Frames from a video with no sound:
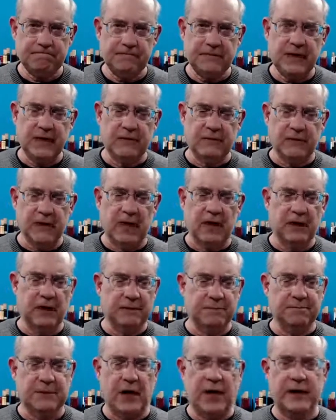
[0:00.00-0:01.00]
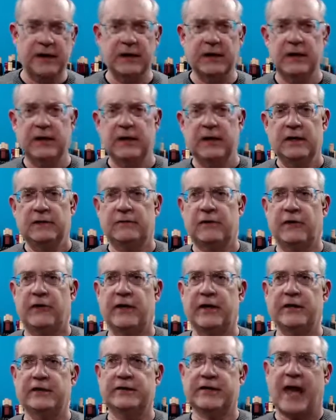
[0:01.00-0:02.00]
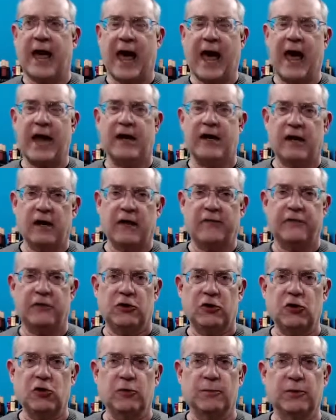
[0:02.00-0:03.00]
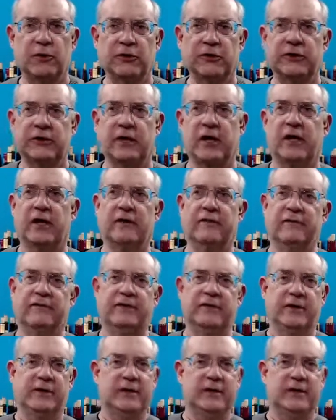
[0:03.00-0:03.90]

and violent. But the thing is, they add enough humor to kind of